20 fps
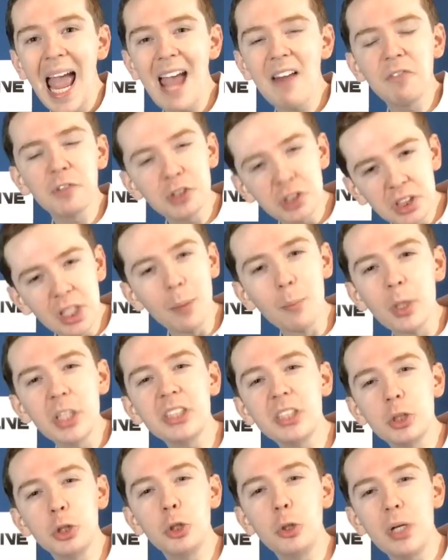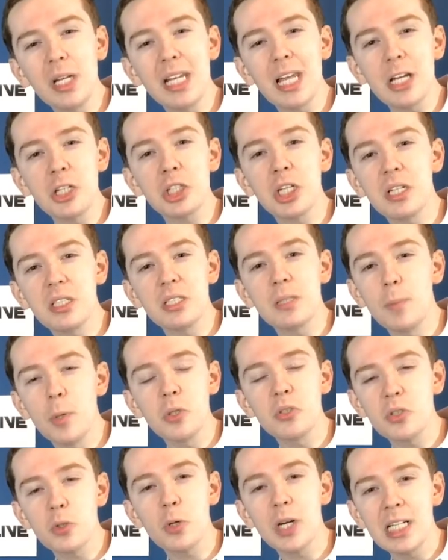And for some reason, Judi Dench gets the
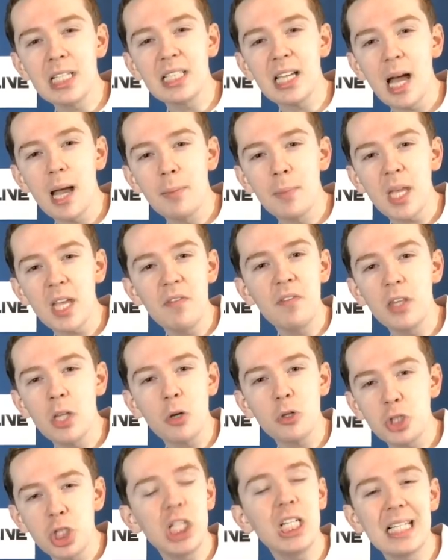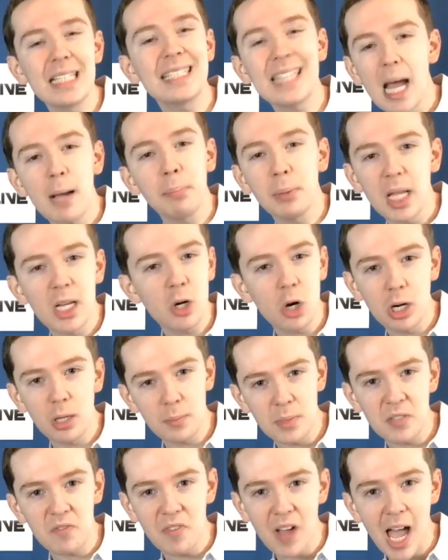most screen time, even though she does not play
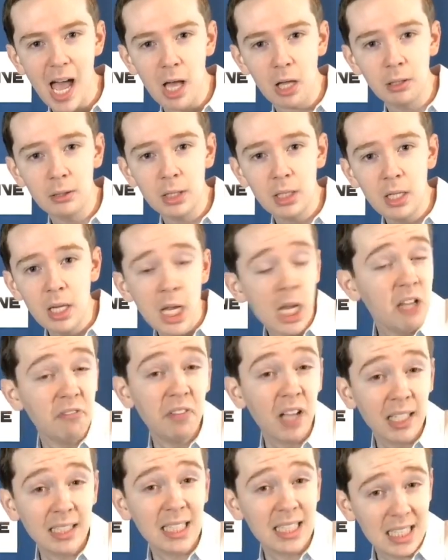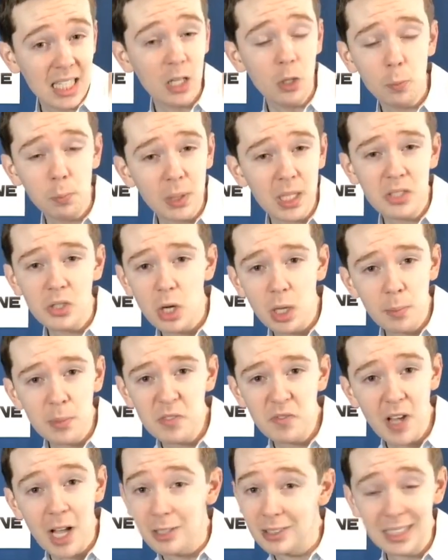Artemis Fowl. In fact, the kid who plays
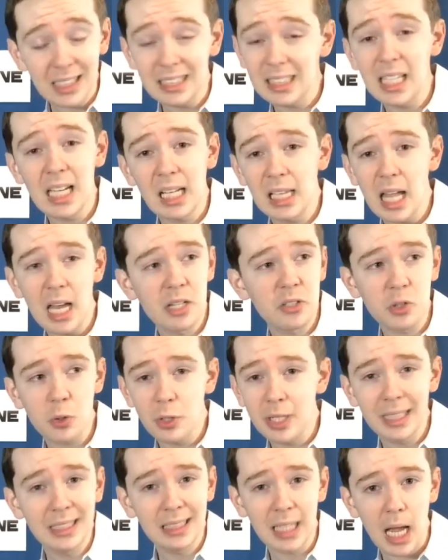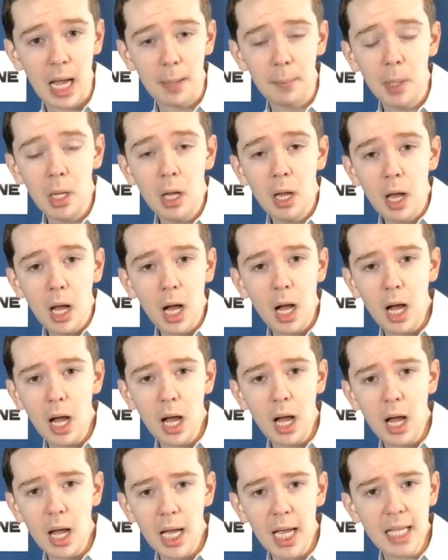Artemis Fowl doesn't get a lot of screen time.
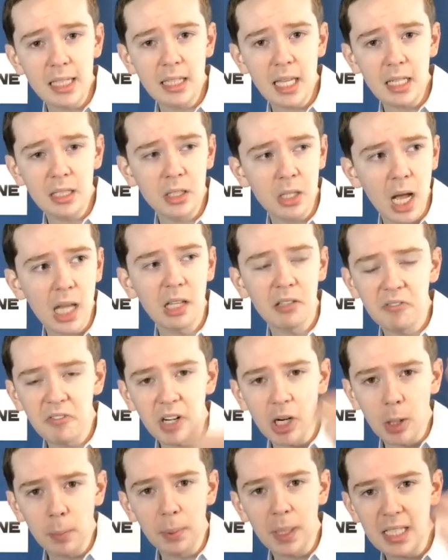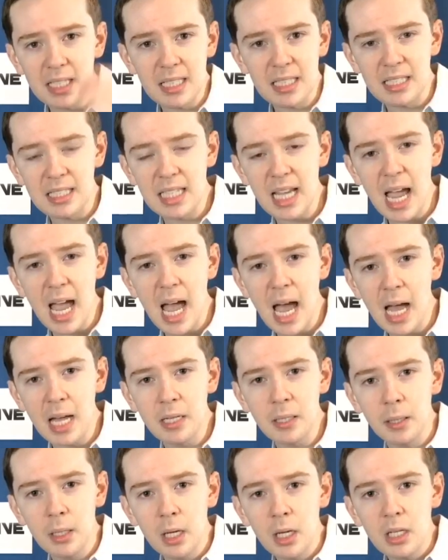And then Colin Farrell plays his
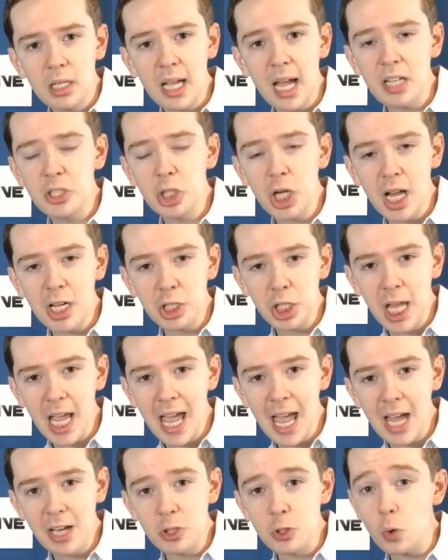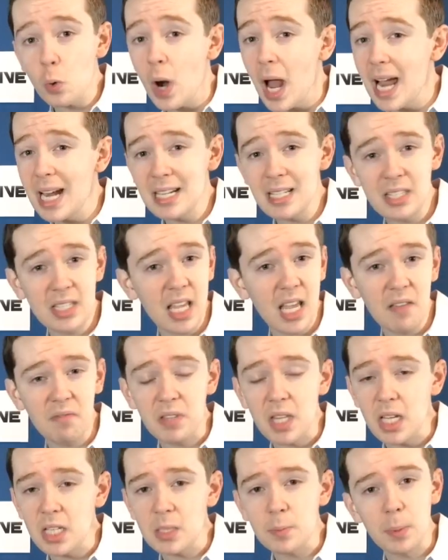dad. You got Josh Gad trying to save
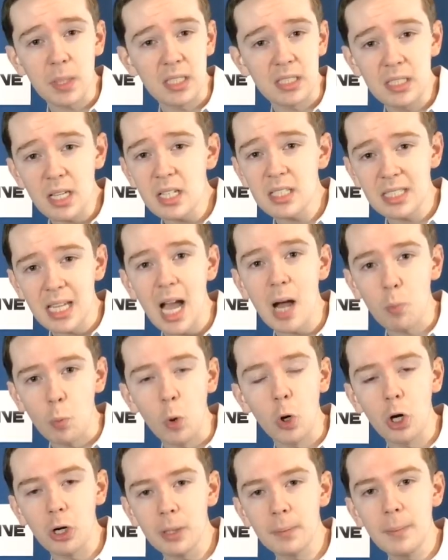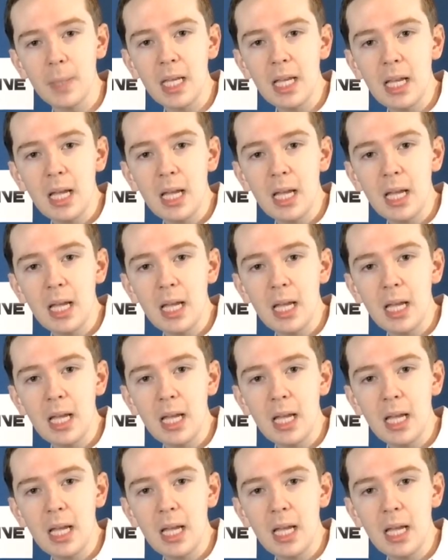things, but it does not work.